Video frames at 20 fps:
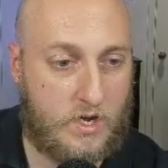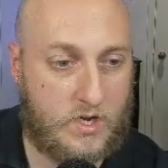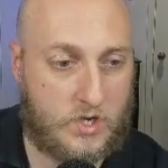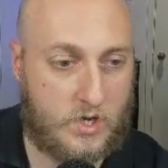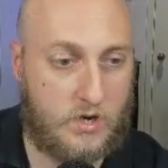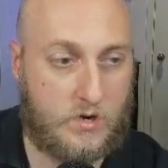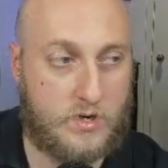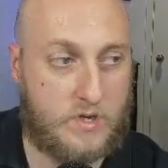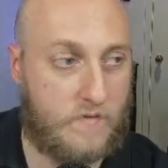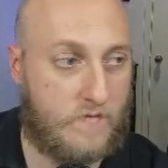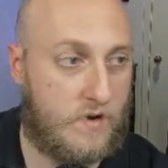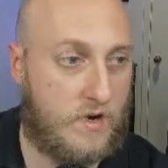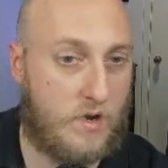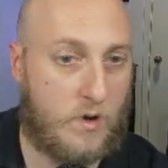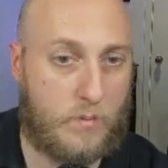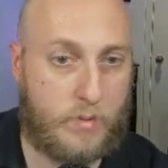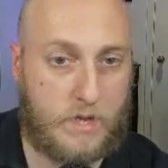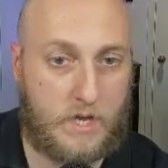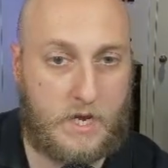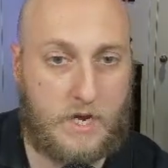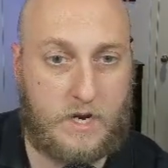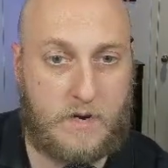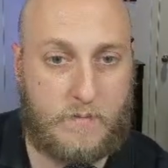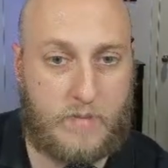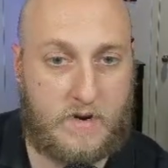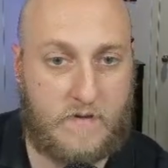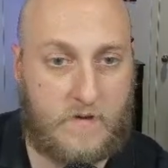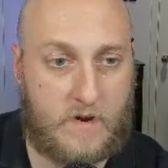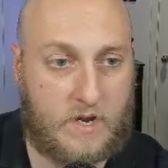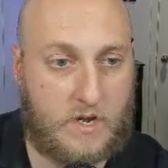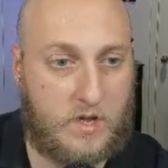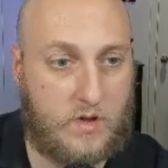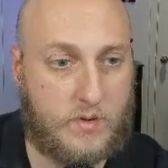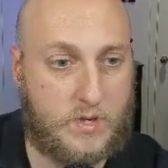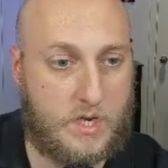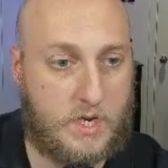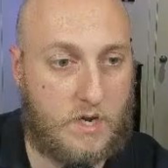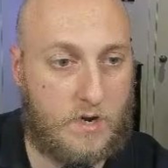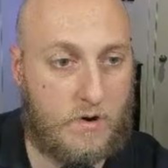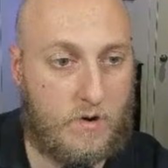So here's the video playing, but if I close
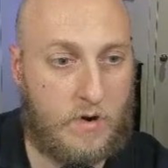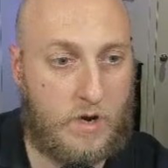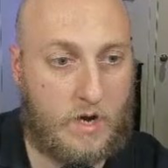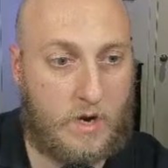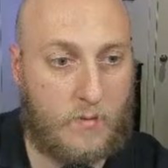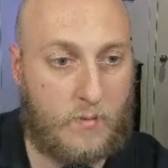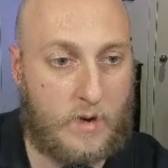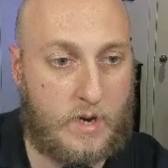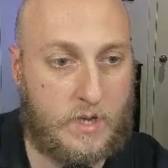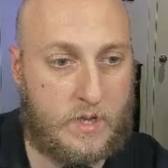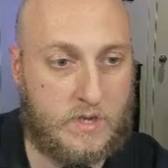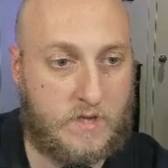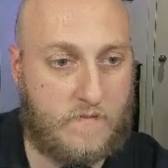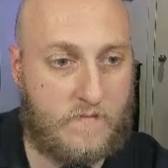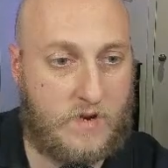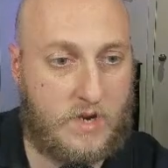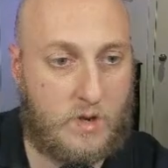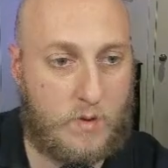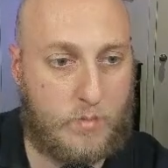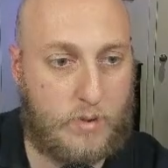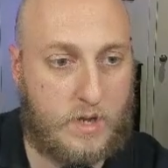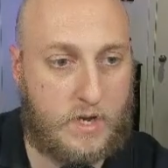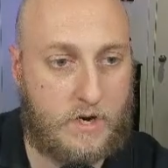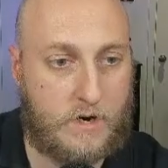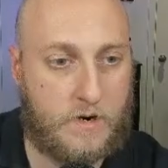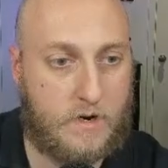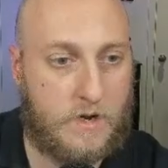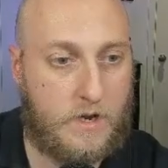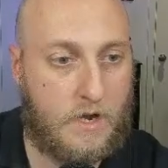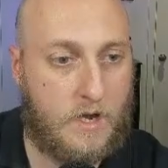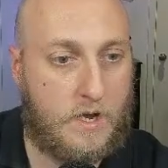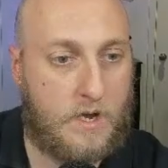it here and I right-click the video player,